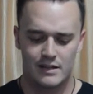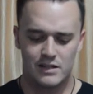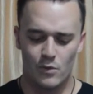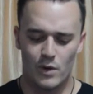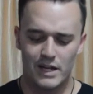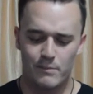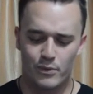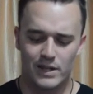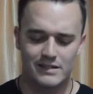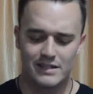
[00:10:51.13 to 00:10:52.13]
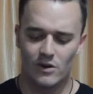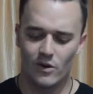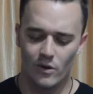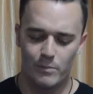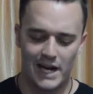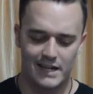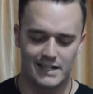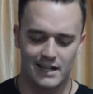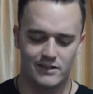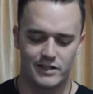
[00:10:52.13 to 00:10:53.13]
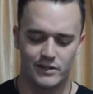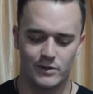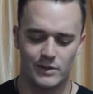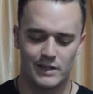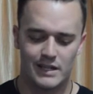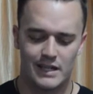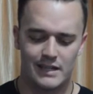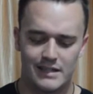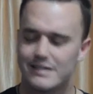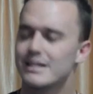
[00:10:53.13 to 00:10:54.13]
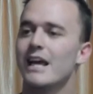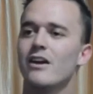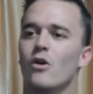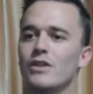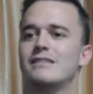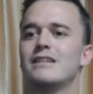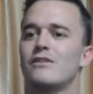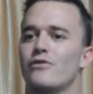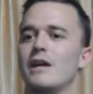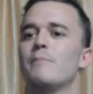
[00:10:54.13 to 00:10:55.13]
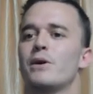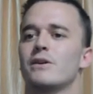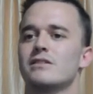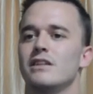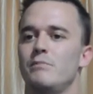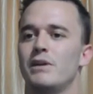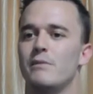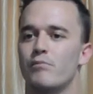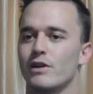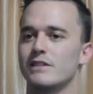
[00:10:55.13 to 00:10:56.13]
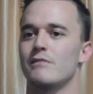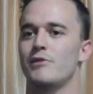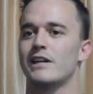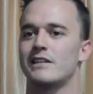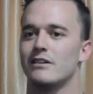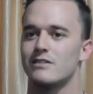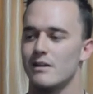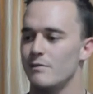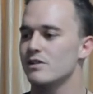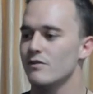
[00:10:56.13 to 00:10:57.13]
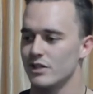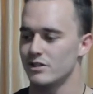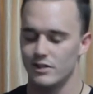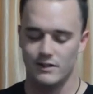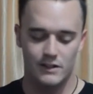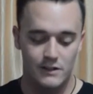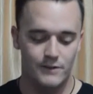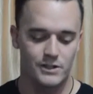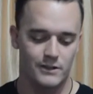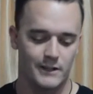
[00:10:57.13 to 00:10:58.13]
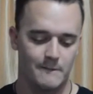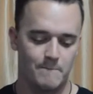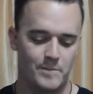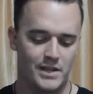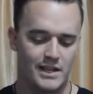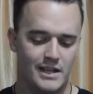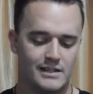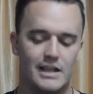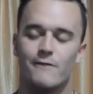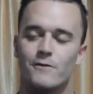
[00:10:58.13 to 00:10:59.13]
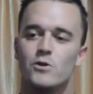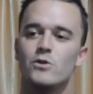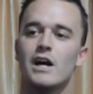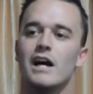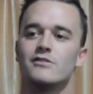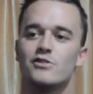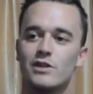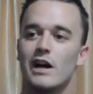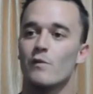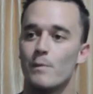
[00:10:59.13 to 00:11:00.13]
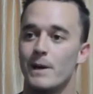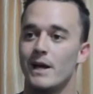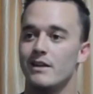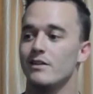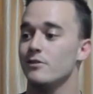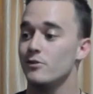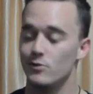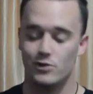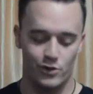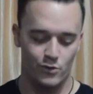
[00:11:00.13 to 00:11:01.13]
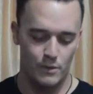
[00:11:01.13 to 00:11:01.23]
So what he brings this all back down to is he's saying all these things for them personally, but he brings it back down to them individually. Say, if you guys do not repent, you too